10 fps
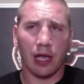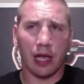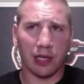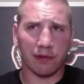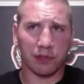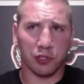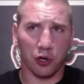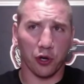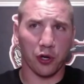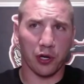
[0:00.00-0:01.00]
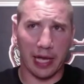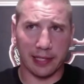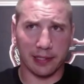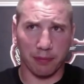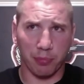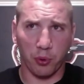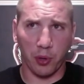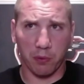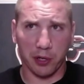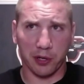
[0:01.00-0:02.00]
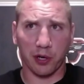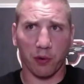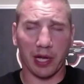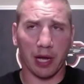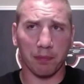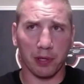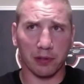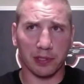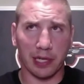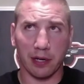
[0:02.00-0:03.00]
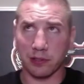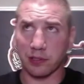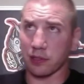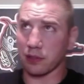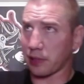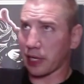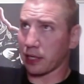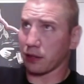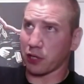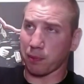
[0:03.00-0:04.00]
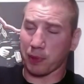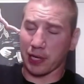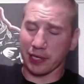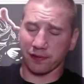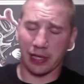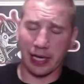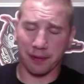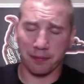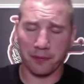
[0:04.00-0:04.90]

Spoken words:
and you have to turn at some point when you're going up those stairs to kind of look up the next flight,